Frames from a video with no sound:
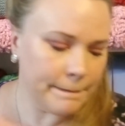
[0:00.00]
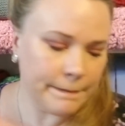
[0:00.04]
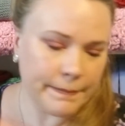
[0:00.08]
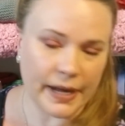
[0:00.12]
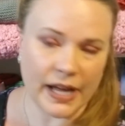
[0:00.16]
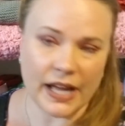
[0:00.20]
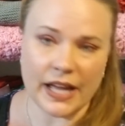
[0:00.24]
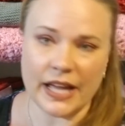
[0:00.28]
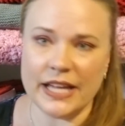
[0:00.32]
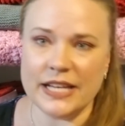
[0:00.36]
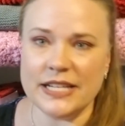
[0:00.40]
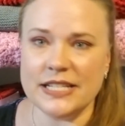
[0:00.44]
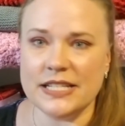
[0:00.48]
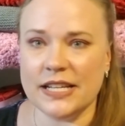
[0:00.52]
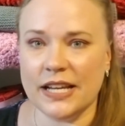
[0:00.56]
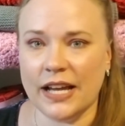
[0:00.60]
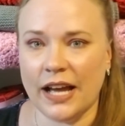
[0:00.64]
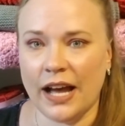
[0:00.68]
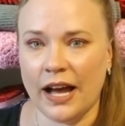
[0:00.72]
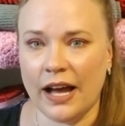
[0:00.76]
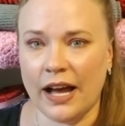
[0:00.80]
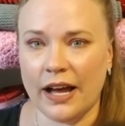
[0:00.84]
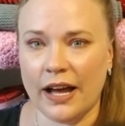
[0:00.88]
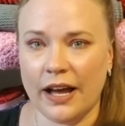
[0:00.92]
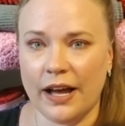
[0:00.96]
But
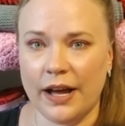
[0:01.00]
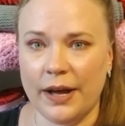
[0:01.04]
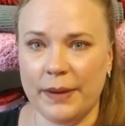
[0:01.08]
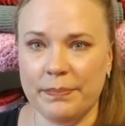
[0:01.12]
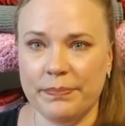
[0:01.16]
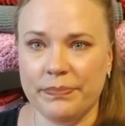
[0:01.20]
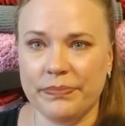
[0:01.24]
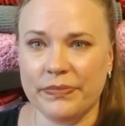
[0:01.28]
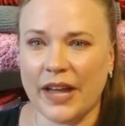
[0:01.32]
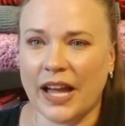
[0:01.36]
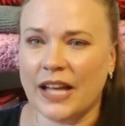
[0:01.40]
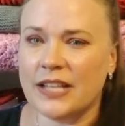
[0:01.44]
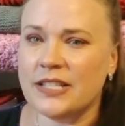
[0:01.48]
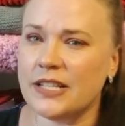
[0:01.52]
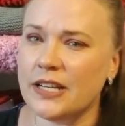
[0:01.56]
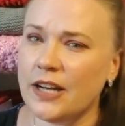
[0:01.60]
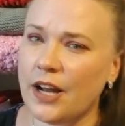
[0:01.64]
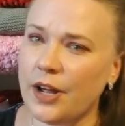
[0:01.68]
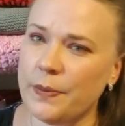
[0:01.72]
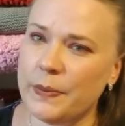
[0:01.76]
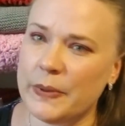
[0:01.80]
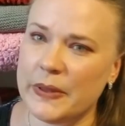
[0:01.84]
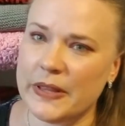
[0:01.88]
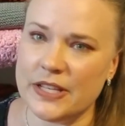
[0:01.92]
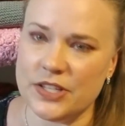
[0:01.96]
I did
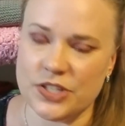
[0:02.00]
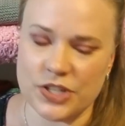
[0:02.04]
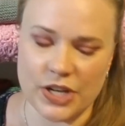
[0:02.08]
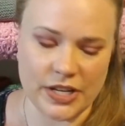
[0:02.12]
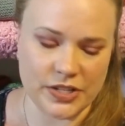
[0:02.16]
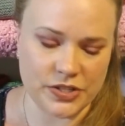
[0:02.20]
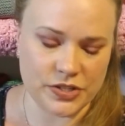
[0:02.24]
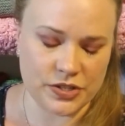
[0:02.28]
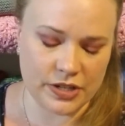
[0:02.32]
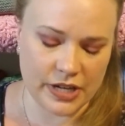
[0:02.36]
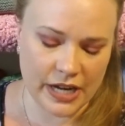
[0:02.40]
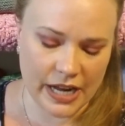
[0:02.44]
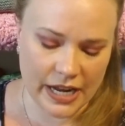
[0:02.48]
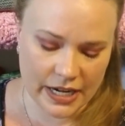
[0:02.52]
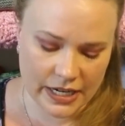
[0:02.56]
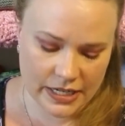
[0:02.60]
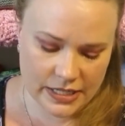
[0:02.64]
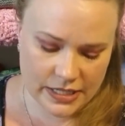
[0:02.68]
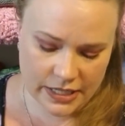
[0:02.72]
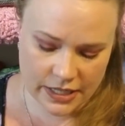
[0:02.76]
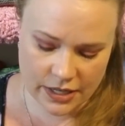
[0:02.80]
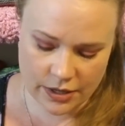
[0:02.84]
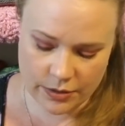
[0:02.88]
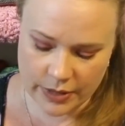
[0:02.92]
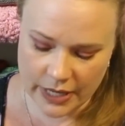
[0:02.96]
open this yesterday, and I
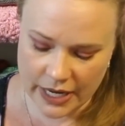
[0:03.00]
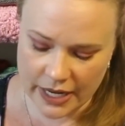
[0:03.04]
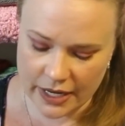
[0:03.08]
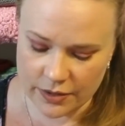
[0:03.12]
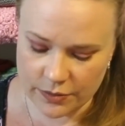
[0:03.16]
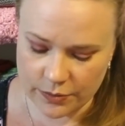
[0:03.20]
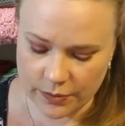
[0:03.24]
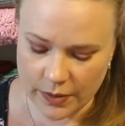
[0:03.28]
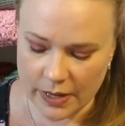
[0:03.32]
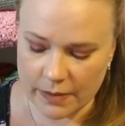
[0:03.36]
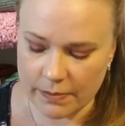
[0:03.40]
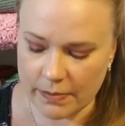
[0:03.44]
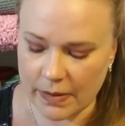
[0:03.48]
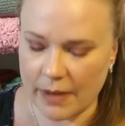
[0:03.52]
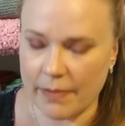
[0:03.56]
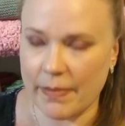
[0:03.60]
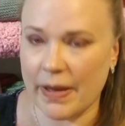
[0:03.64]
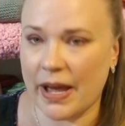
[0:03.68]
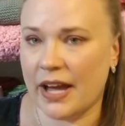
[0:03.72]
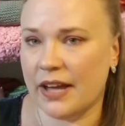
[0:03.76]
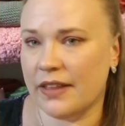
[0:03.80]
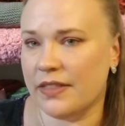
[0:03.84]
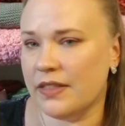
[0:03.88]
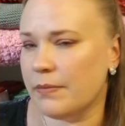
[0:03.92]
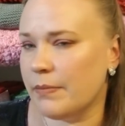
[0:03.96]
did go ahead and run my
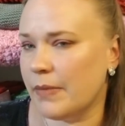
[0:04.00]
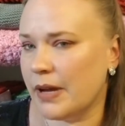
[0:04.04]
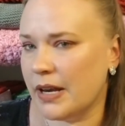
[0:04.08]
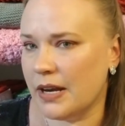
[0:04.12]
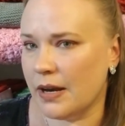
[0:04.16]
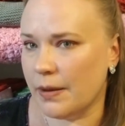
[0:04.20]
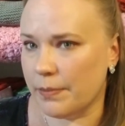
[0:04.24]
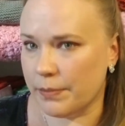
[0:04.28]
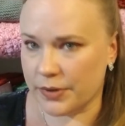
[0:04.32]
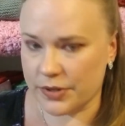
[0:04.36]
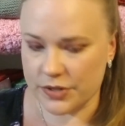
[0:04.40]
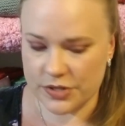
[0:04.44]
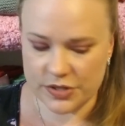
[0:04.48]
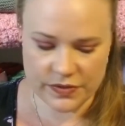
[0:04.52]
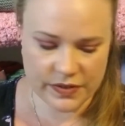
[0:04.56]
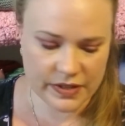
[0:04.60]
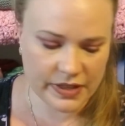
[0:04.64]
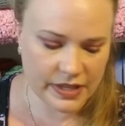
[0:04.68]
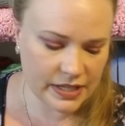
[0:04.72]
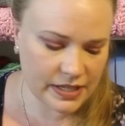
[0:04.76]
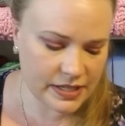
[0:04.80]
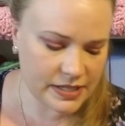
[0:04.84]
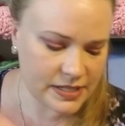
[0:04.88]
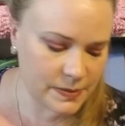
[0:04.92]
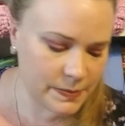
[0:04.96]
math and my numbers for
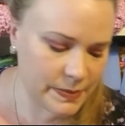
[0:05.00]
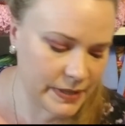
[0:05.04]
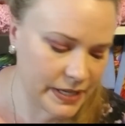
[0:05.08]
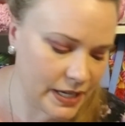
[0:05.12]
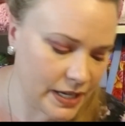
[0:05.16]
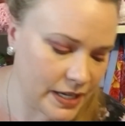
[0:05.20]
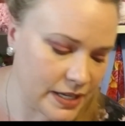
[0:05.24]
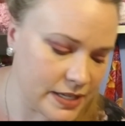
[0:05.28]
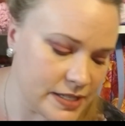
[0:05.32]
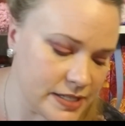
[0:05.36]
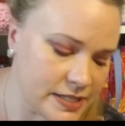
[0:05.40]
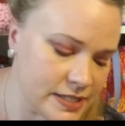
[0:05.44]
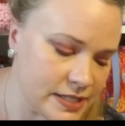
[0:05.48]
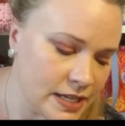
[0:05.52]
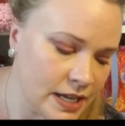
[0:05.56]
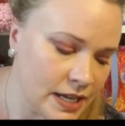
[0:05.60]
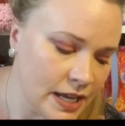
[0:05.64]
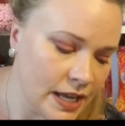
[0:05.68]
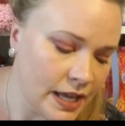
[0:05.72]
this because,